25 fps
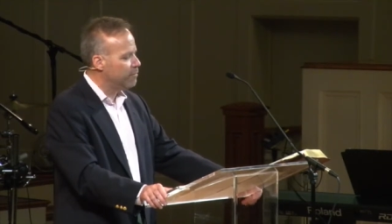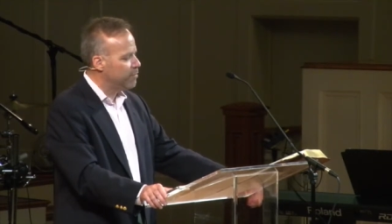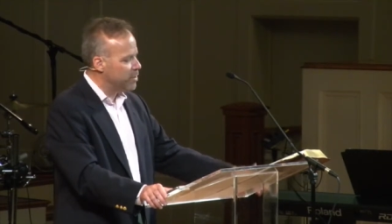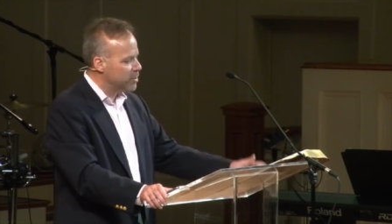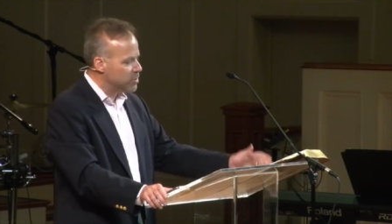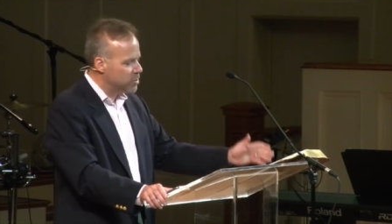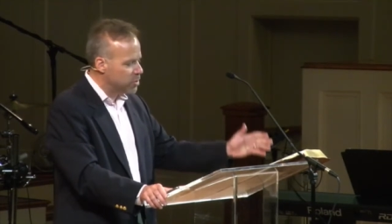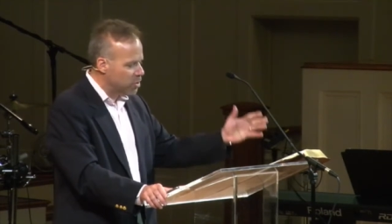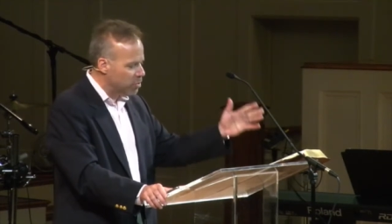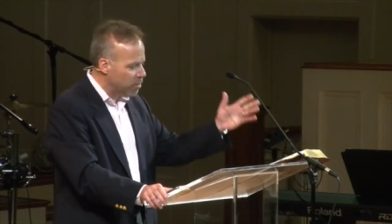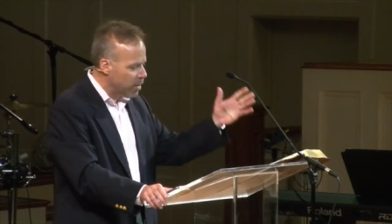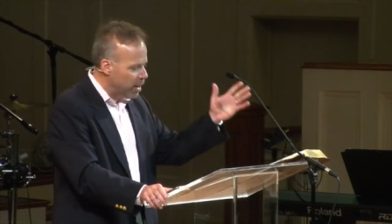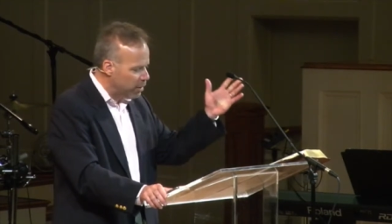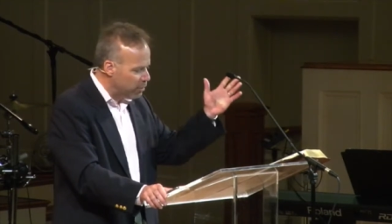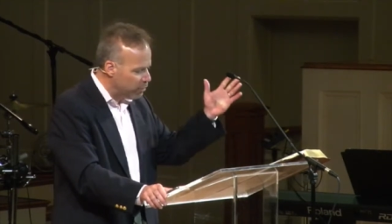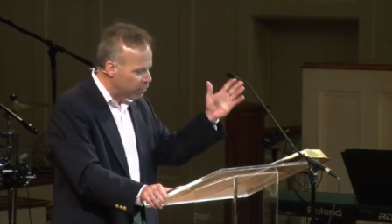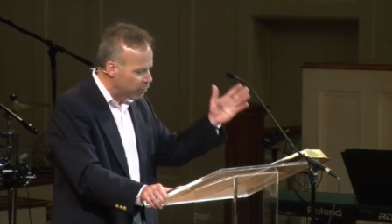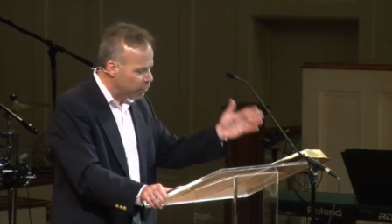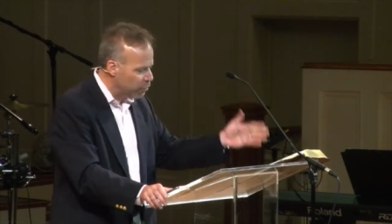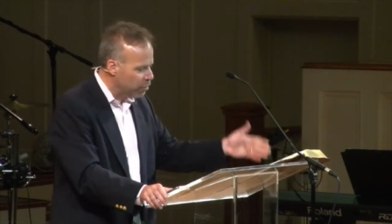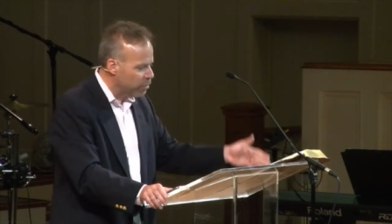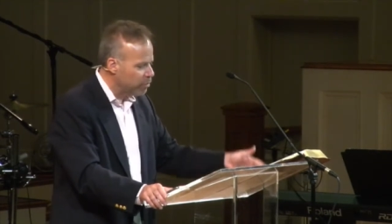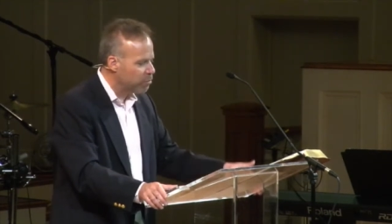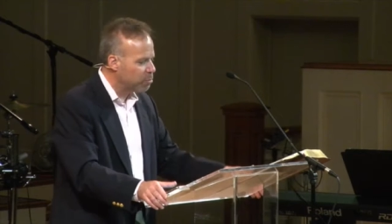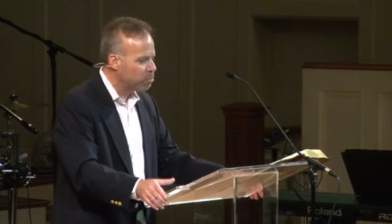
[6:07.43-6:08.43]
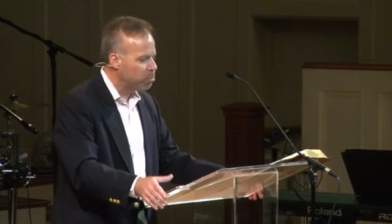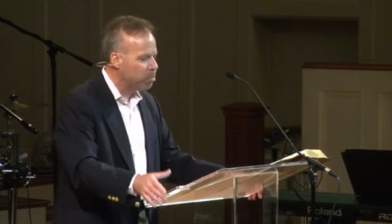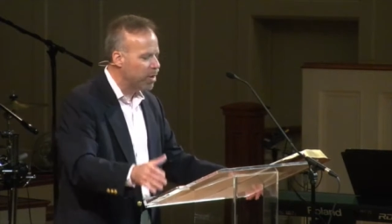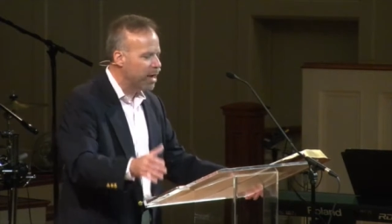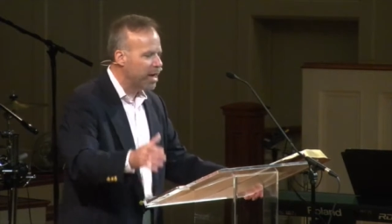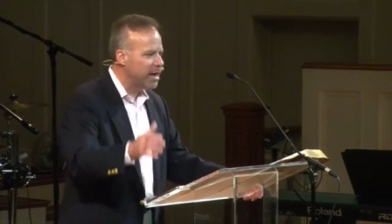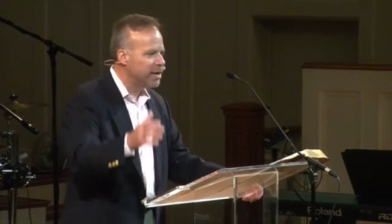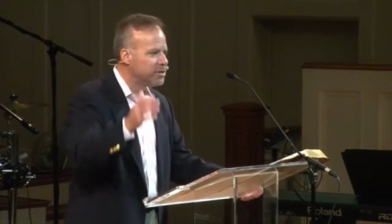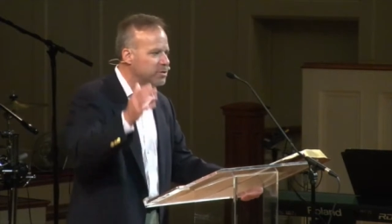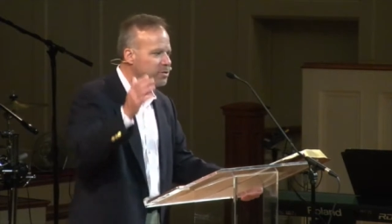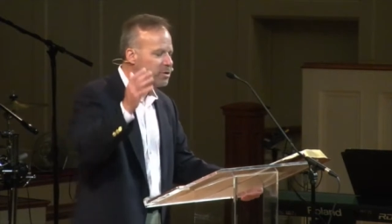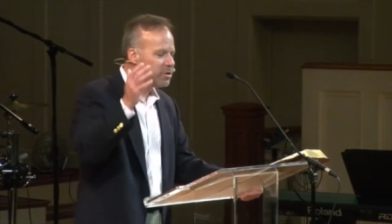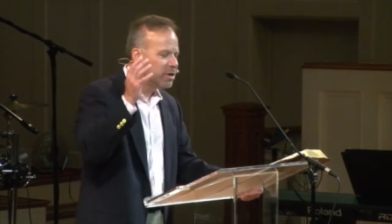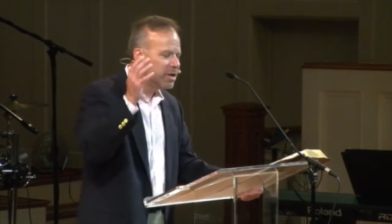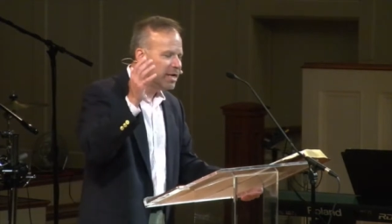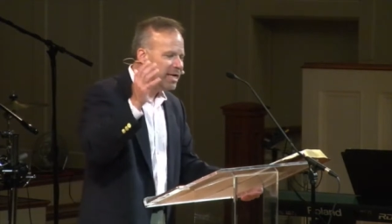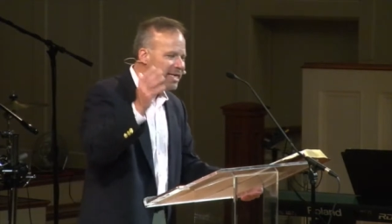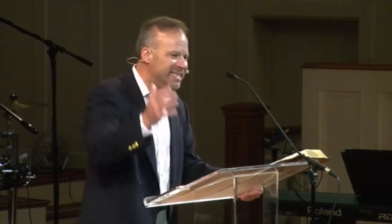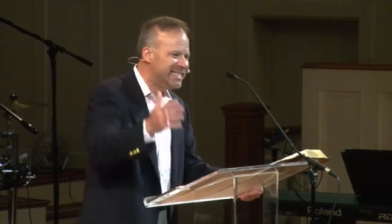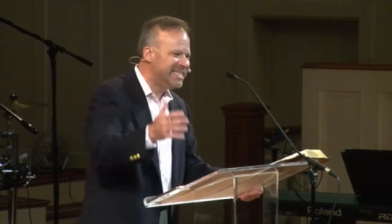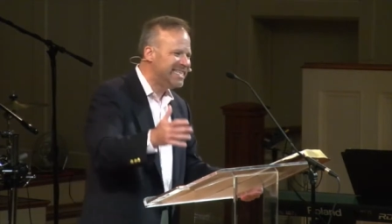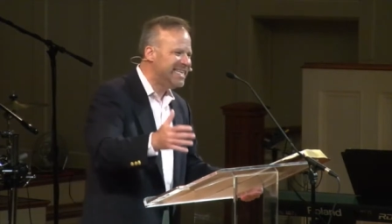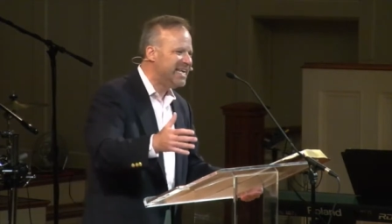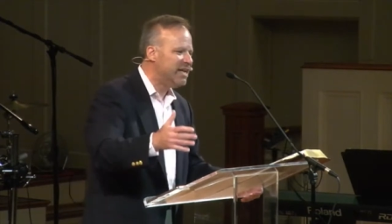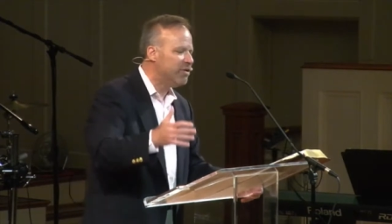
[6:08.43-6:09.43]
This great church planter,
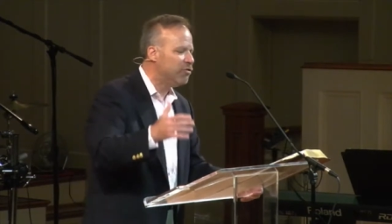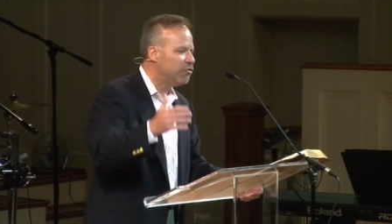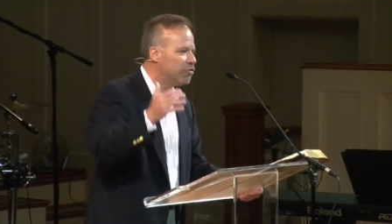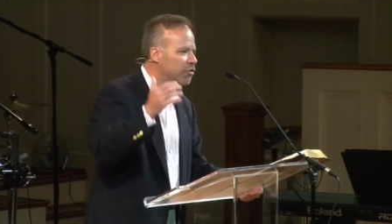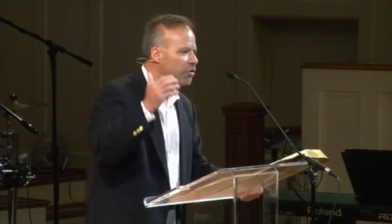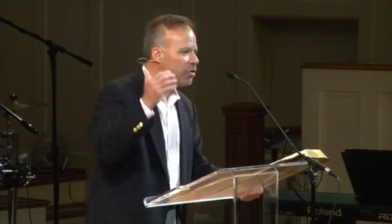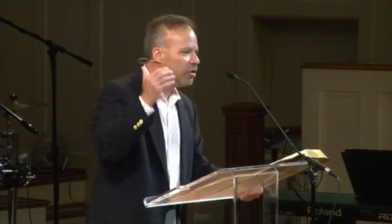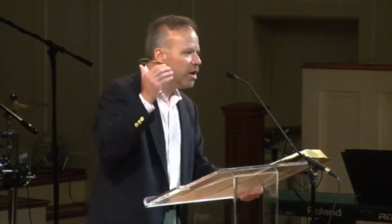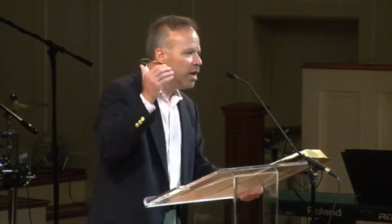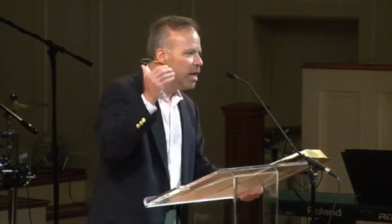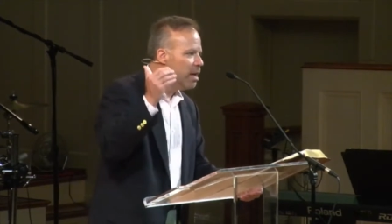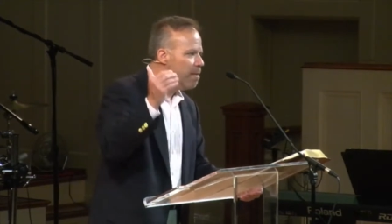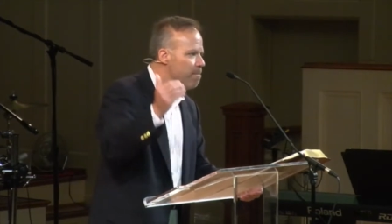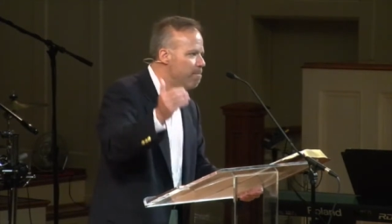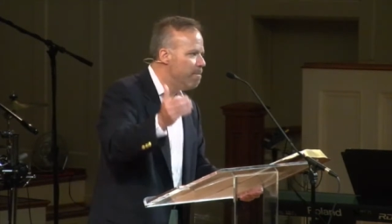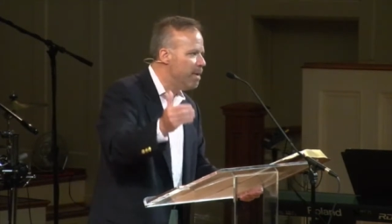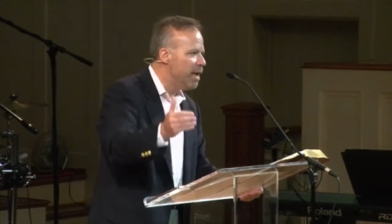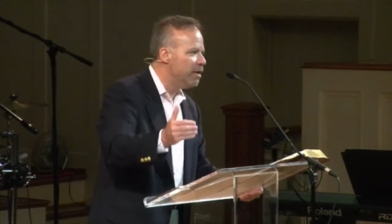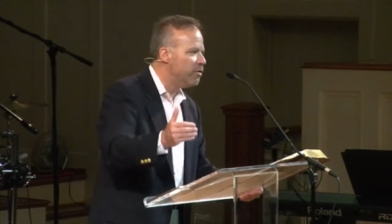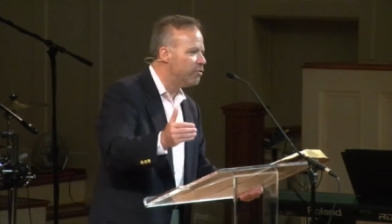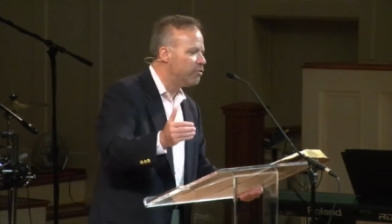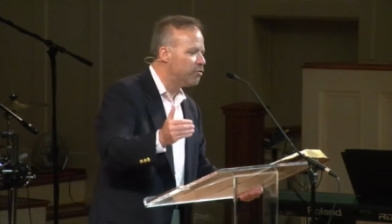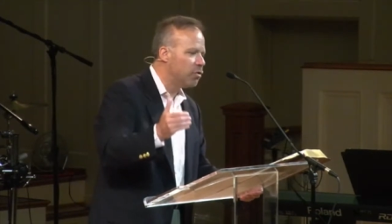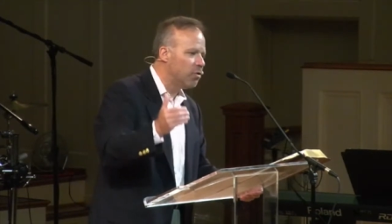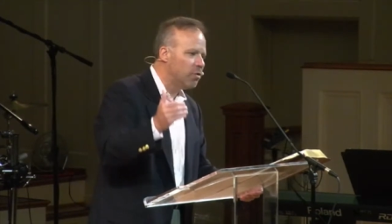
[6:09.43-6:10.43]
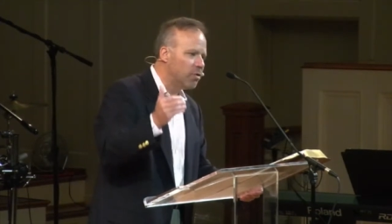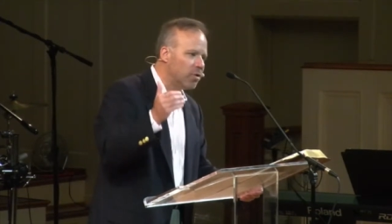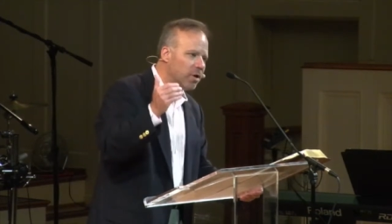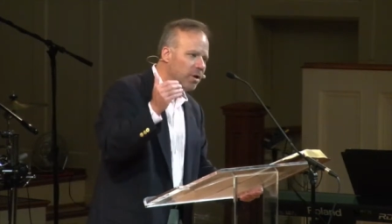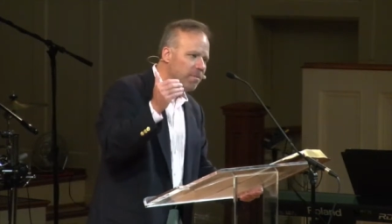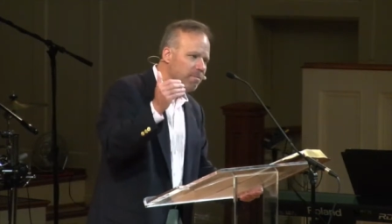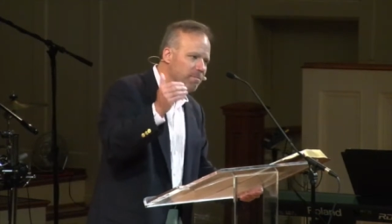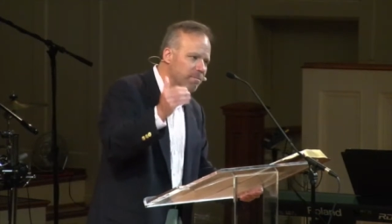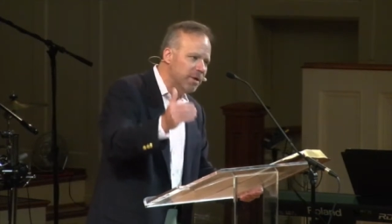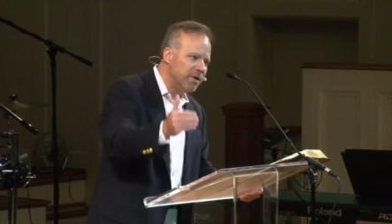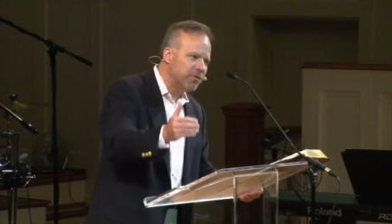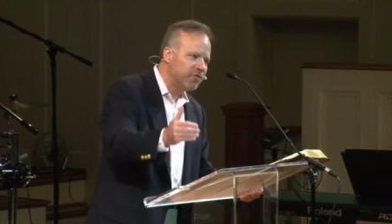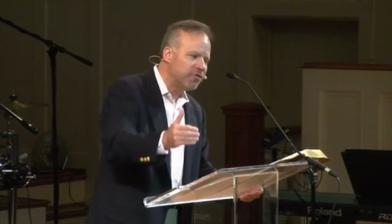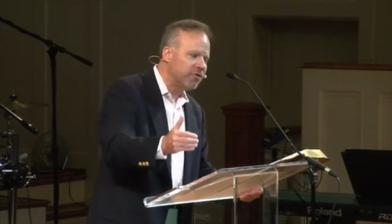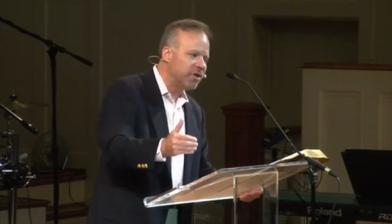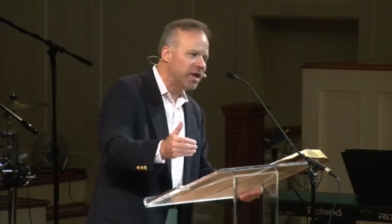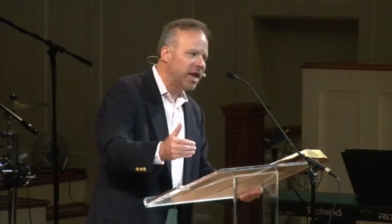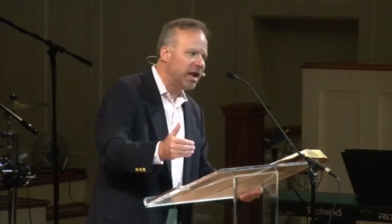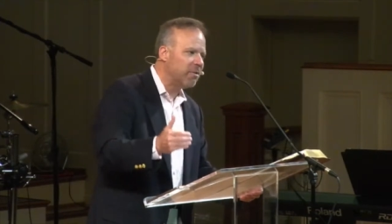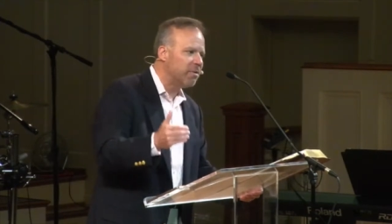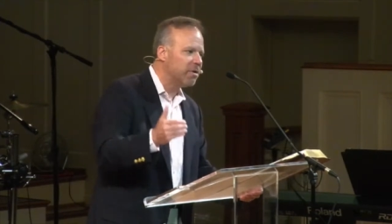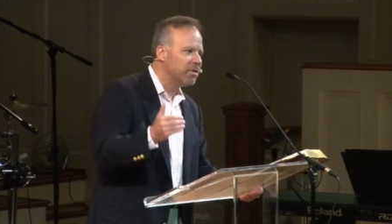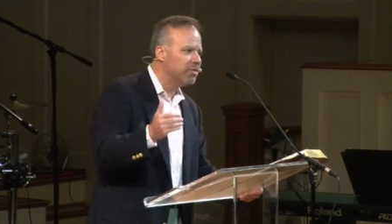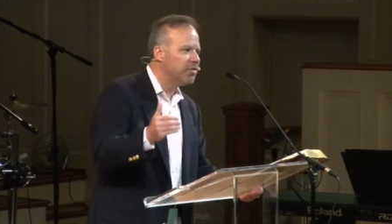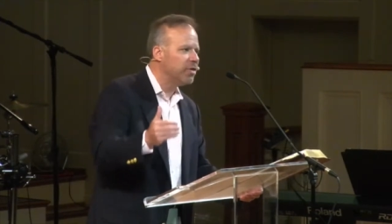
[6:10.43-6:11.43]
teacher, mentor,
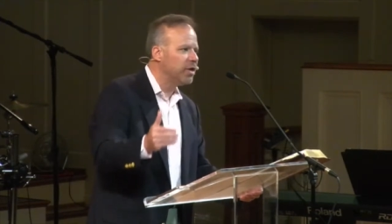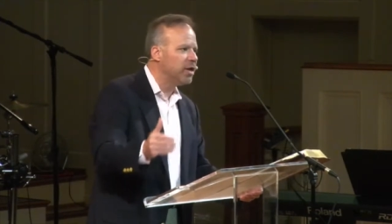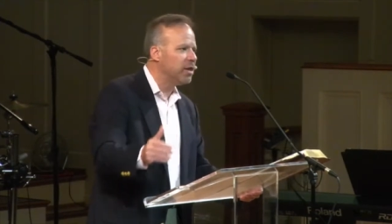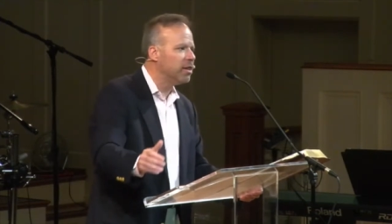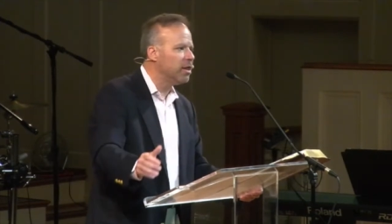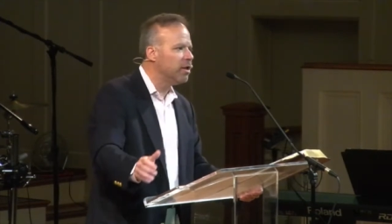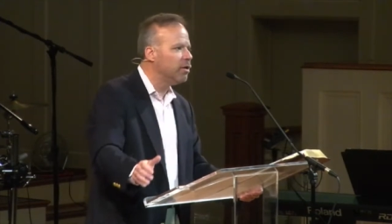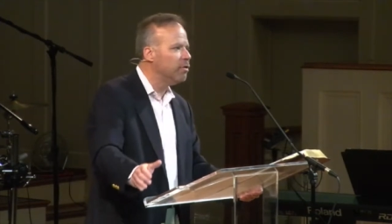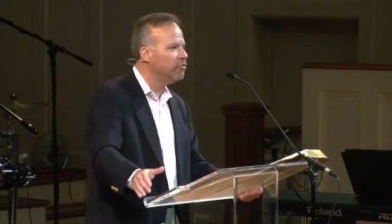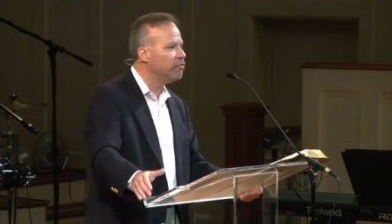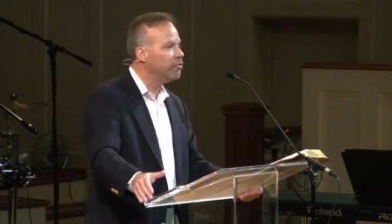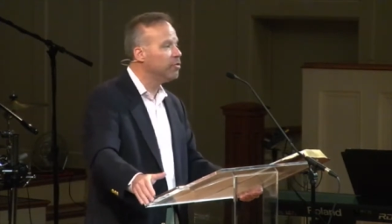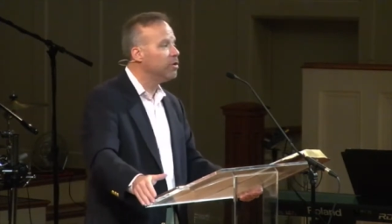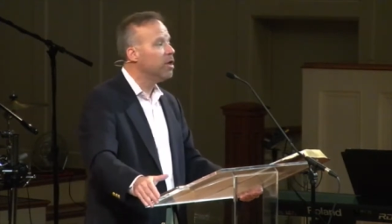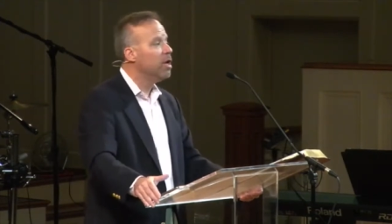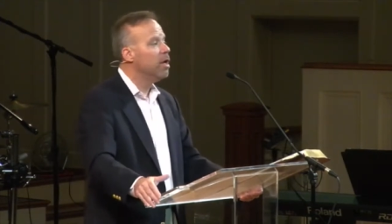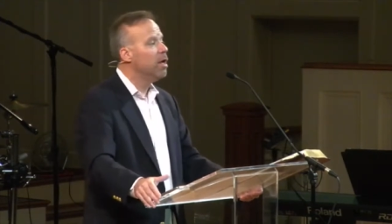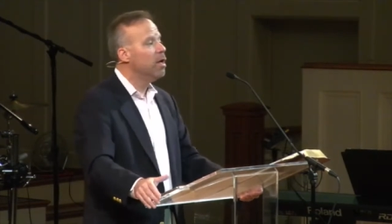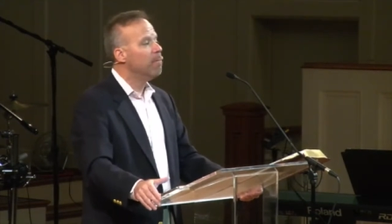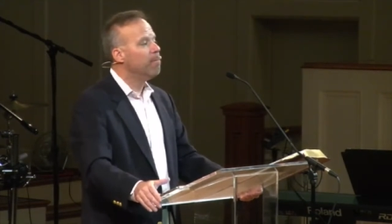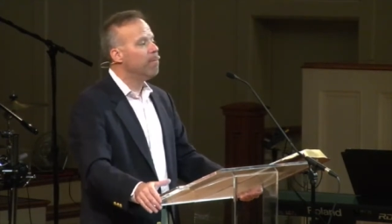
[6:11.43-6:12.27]
missionary, theologian.